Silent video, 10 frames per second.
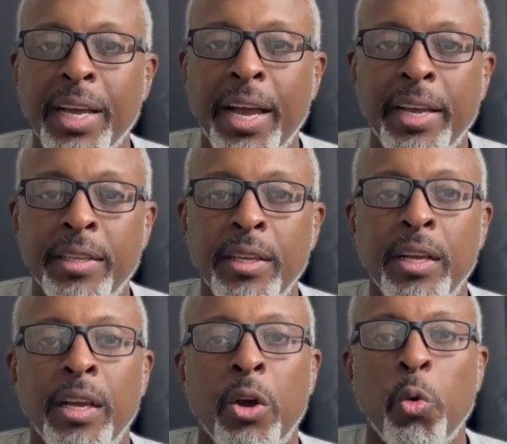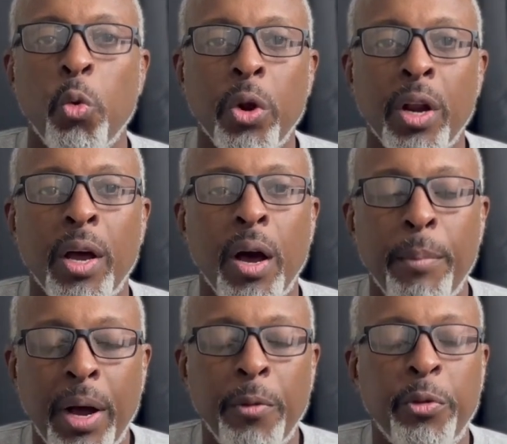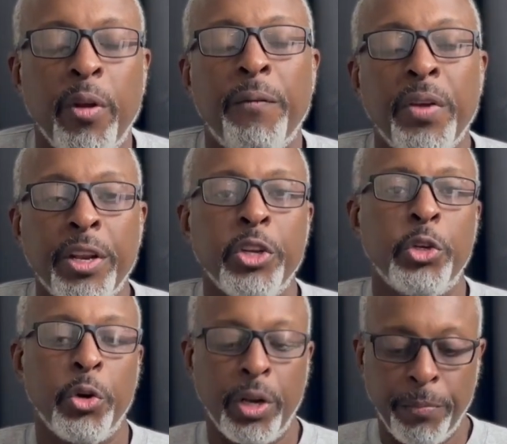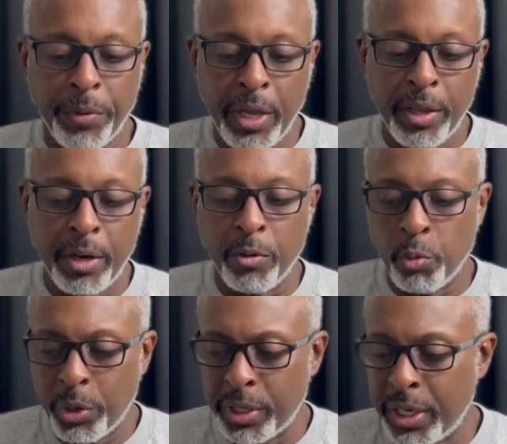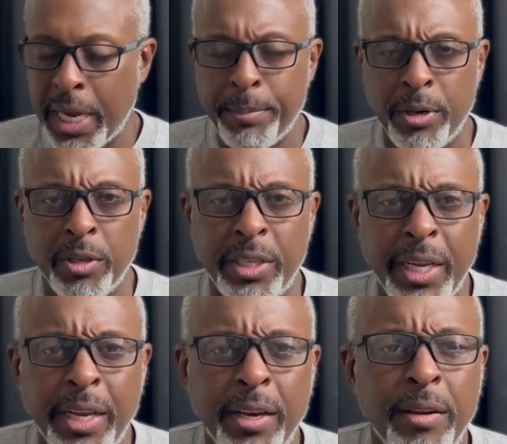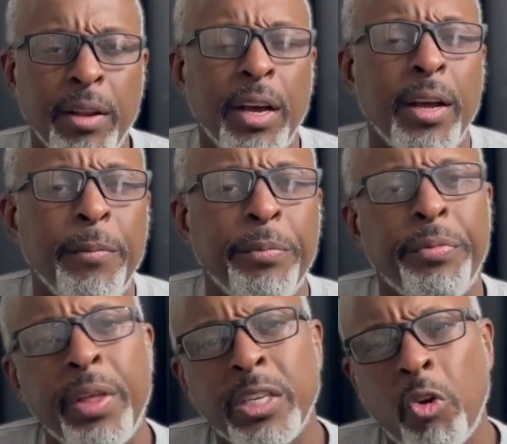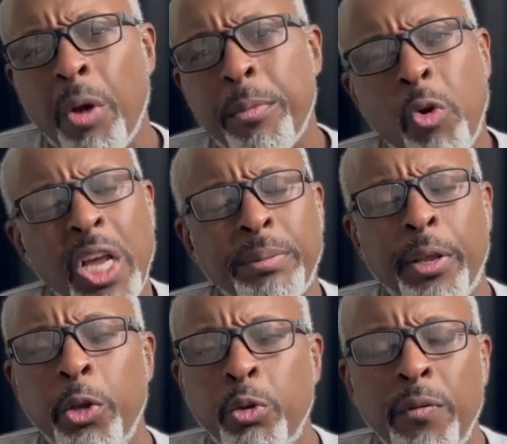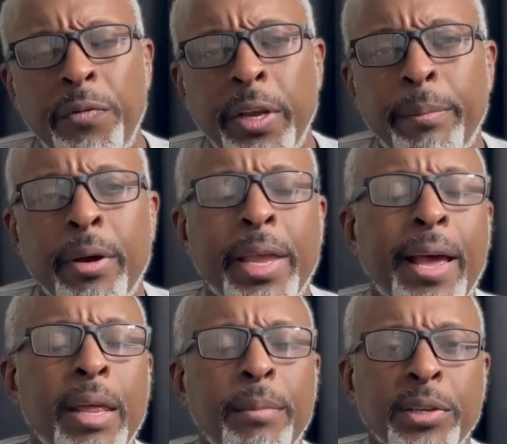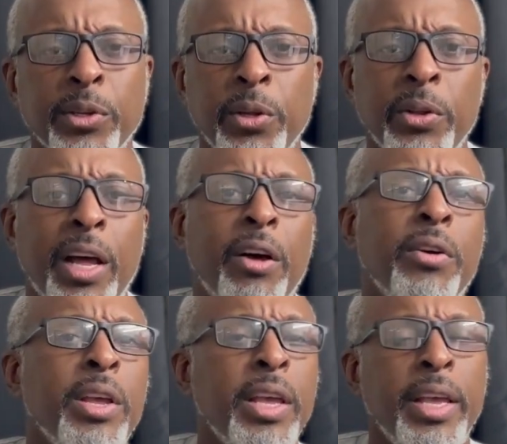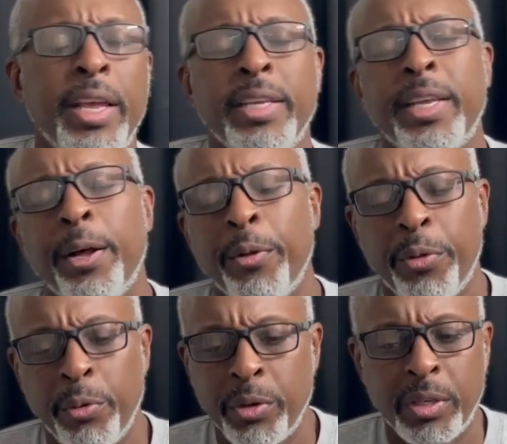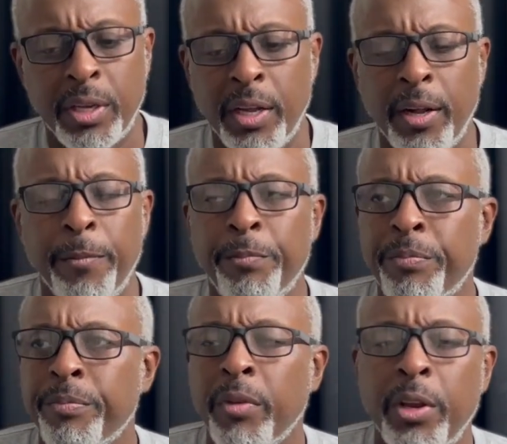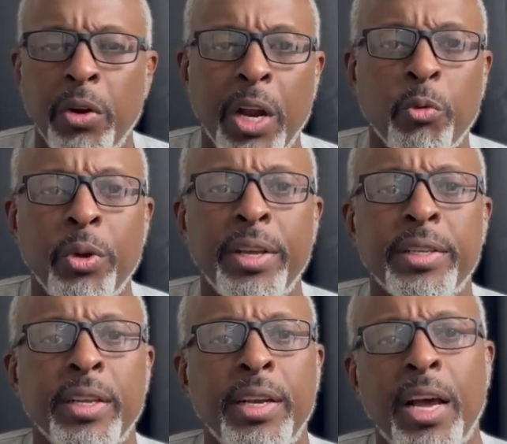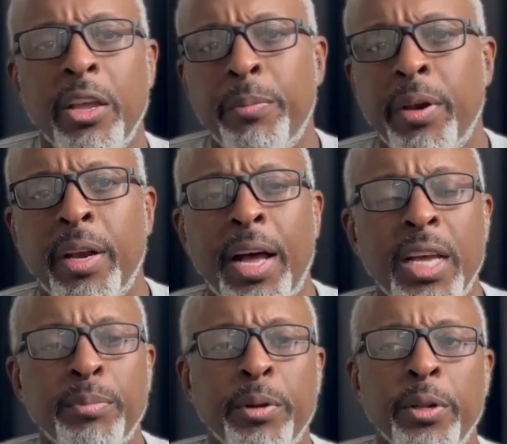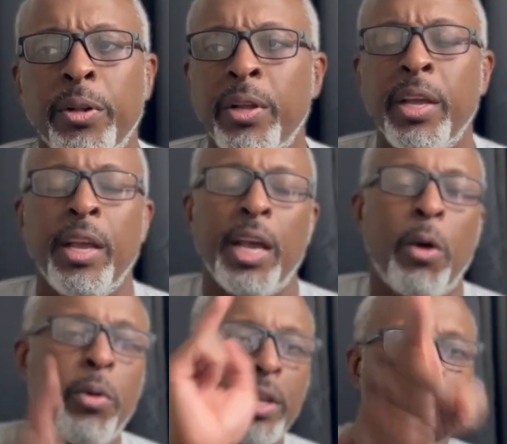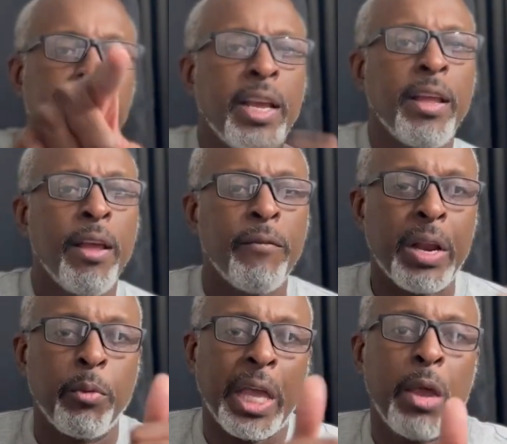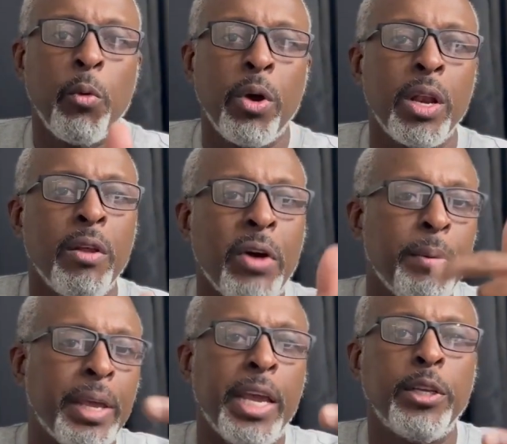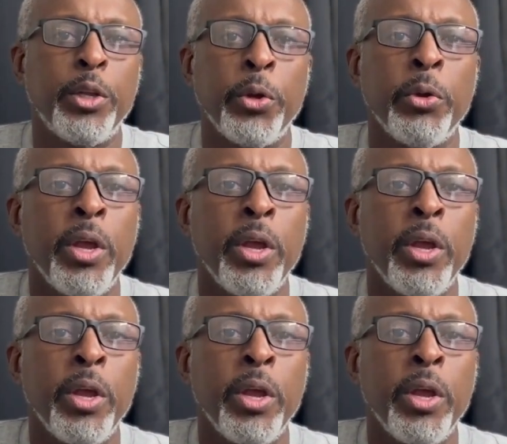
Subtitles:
guys went about their fitness journey. And then recently I've been seeing things coming across my YouTube feed about Cali Muscle, how his health was, you know, at risk, and how he'd been in the hospital. I want to say vitamin K1, vitamin K2,